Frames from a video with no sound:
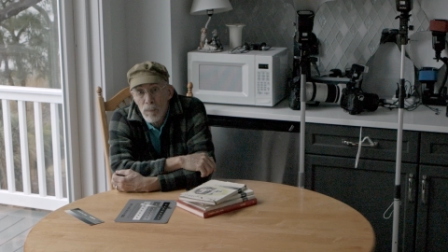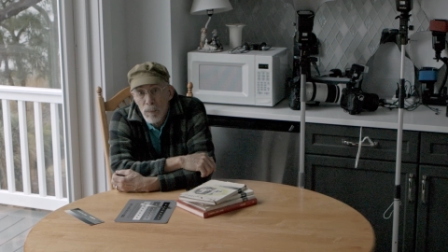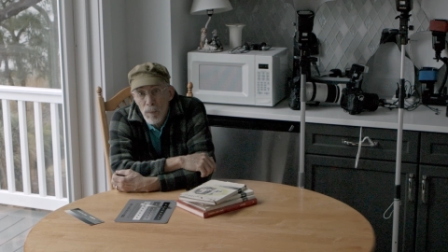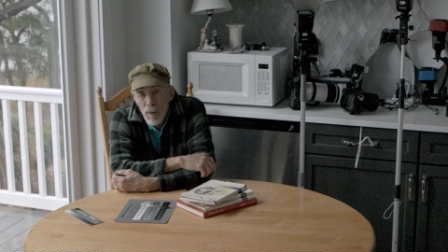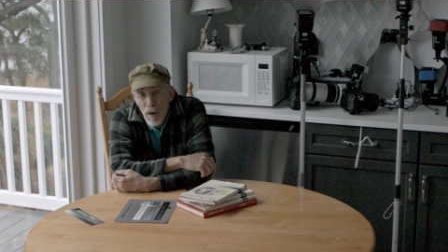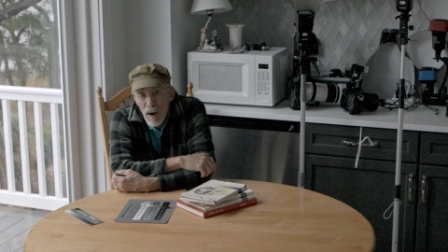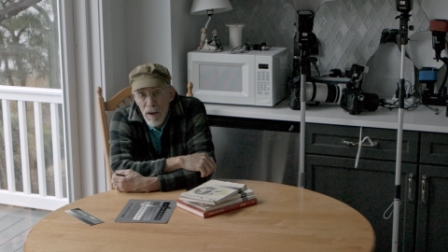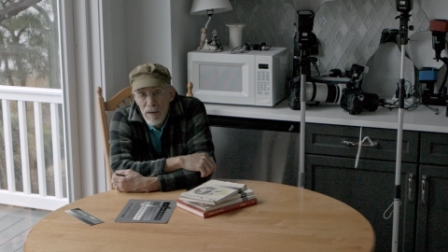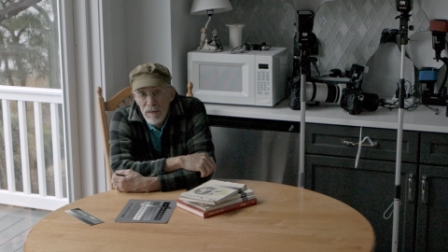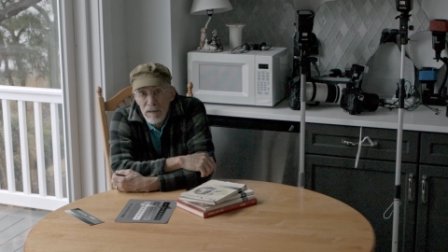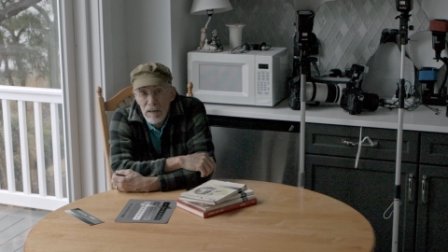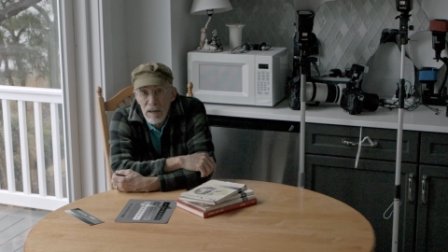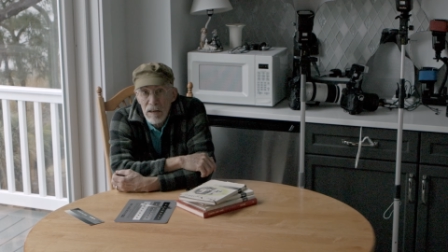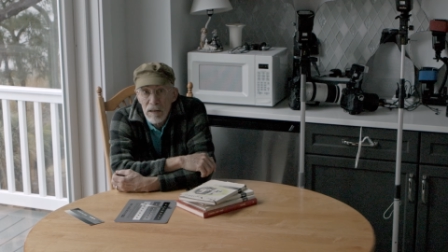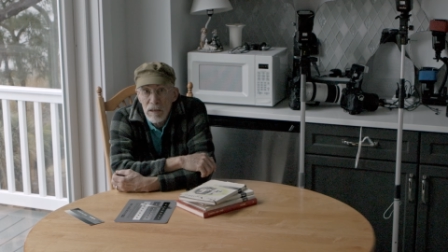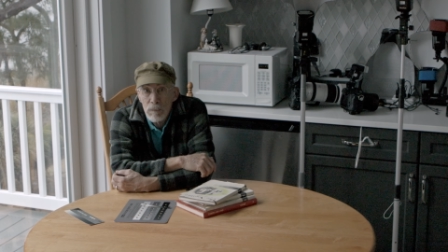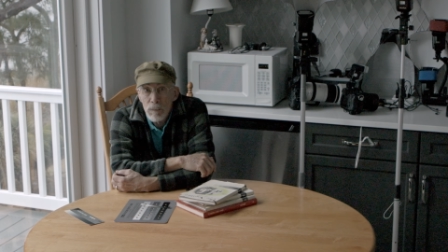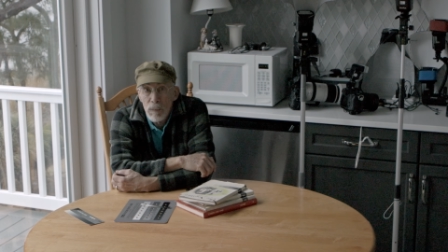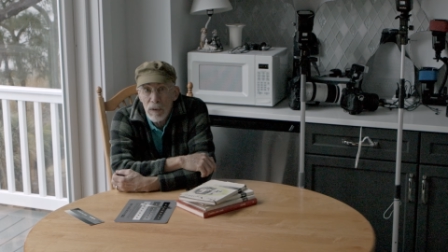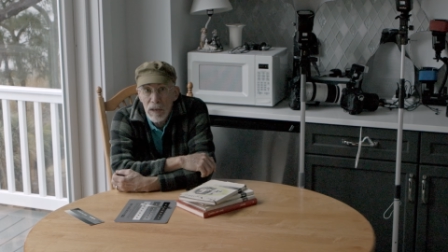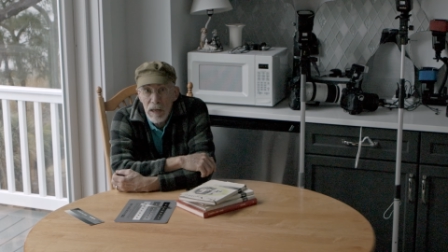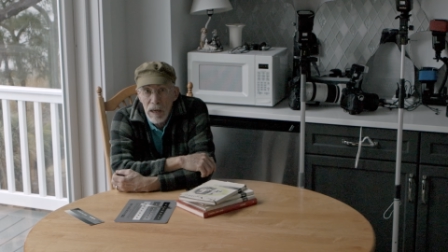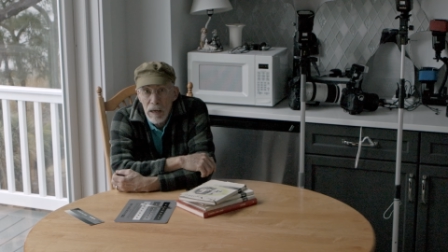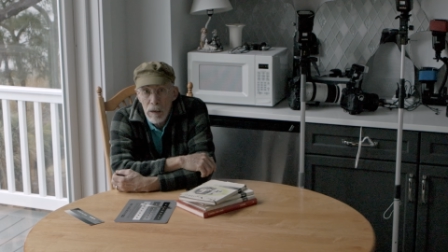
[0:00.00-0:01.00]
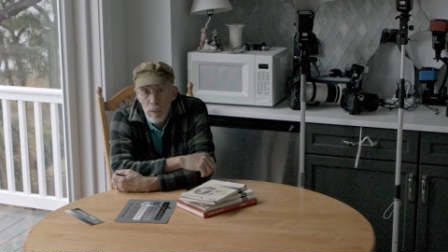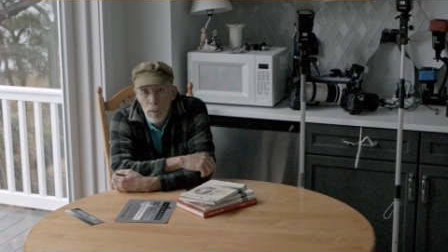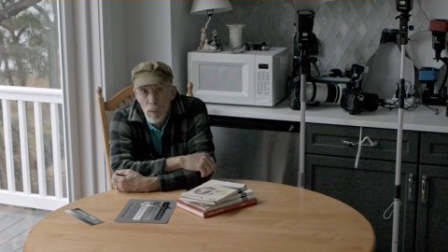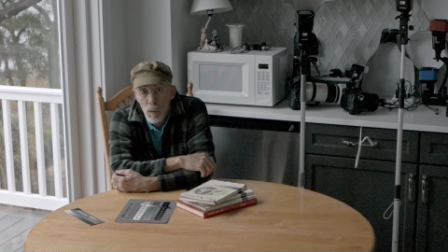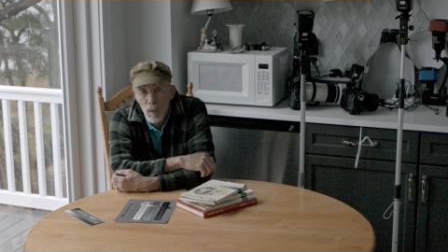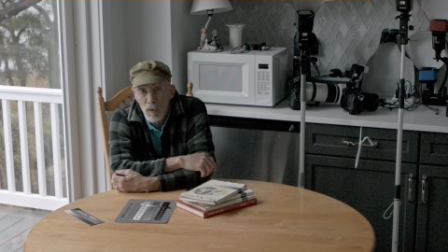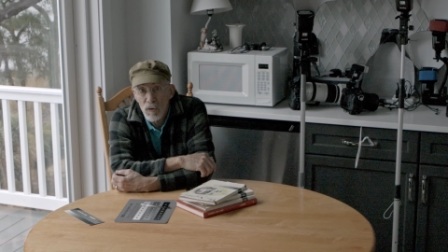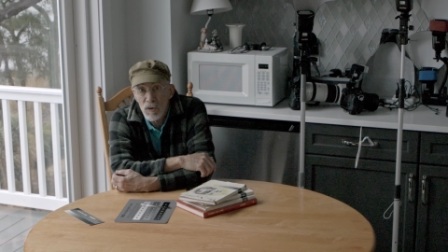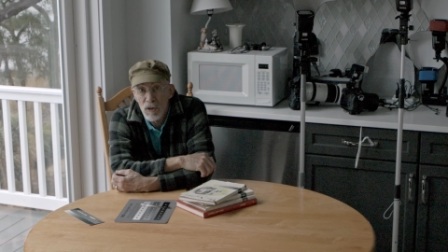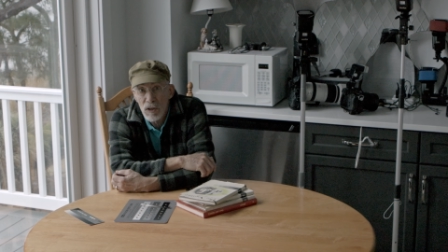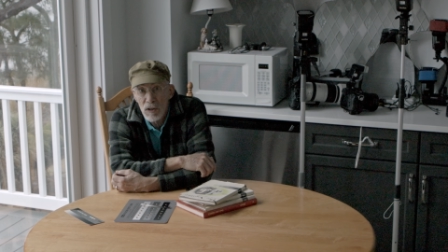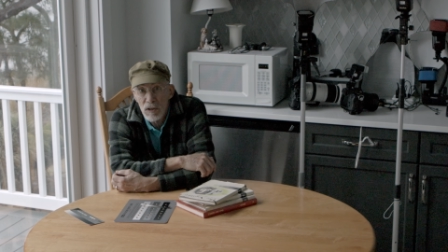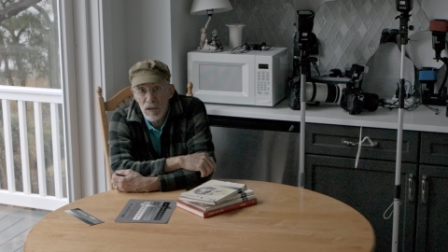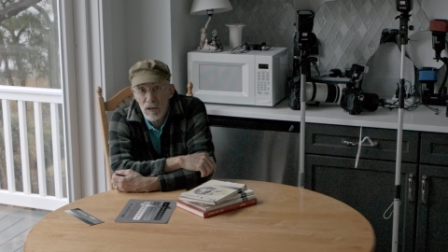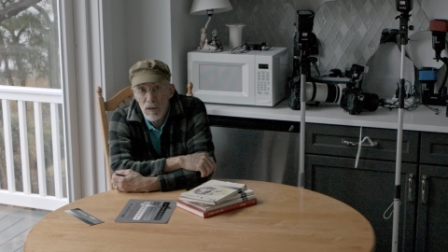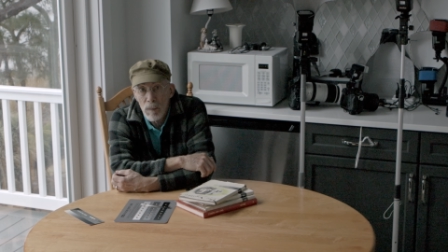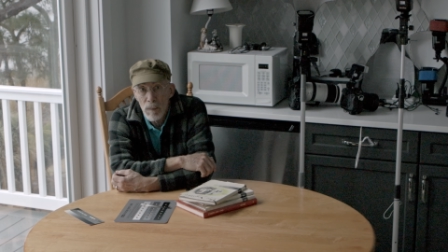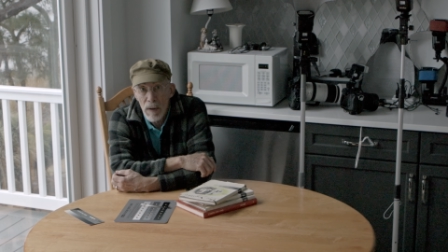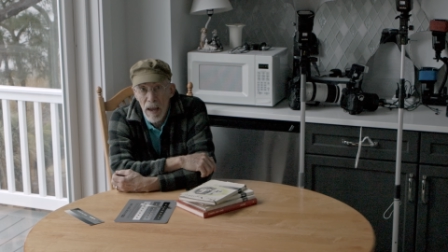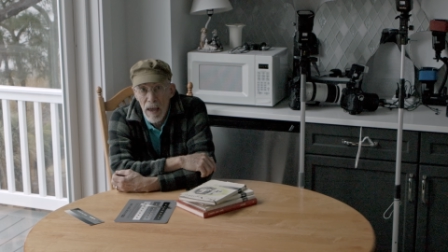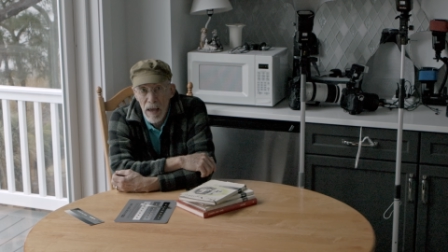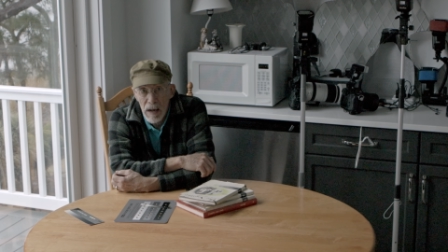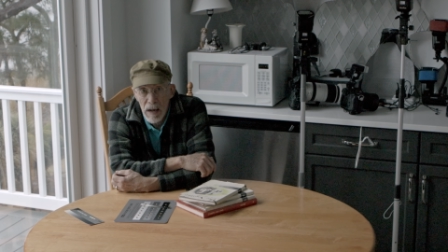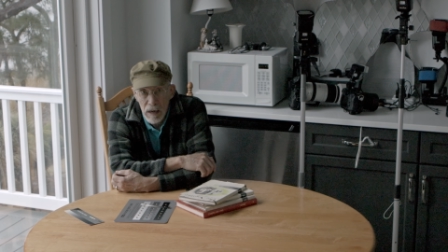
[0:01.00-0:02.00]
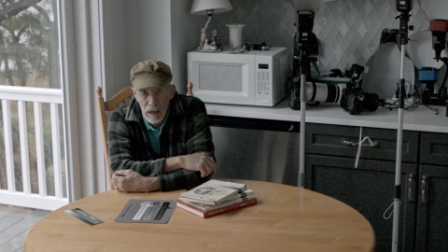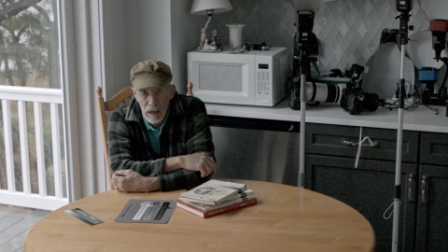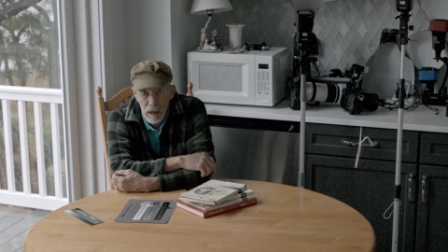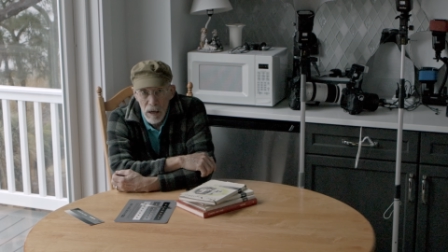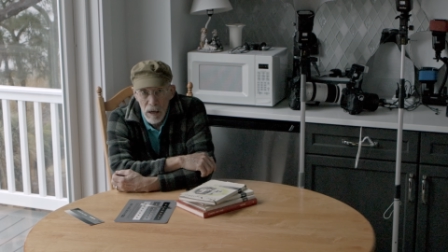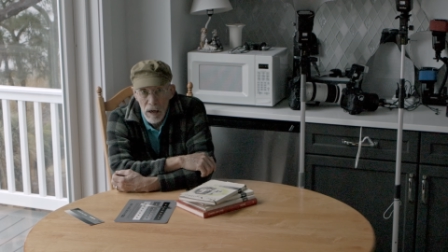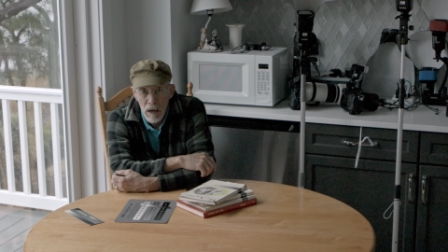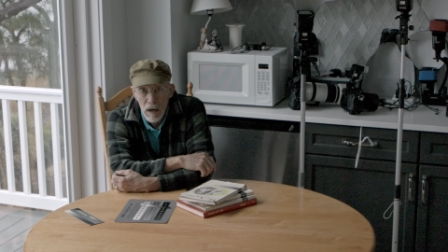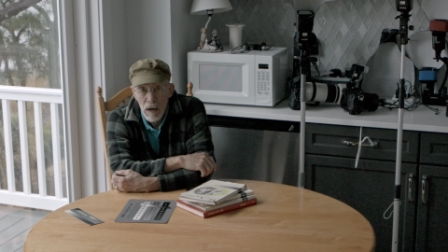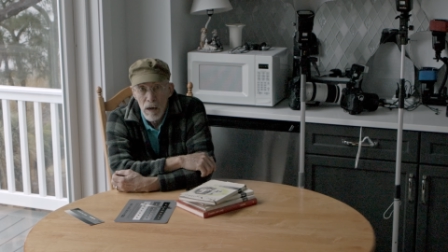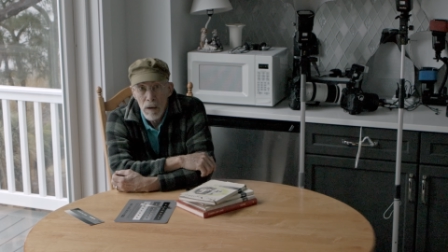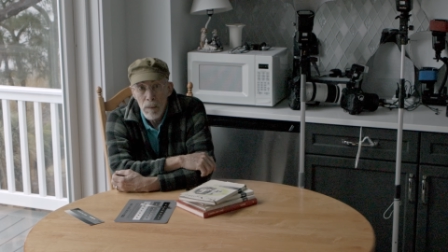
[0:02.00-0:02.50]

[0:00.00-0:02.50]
process became more systematic,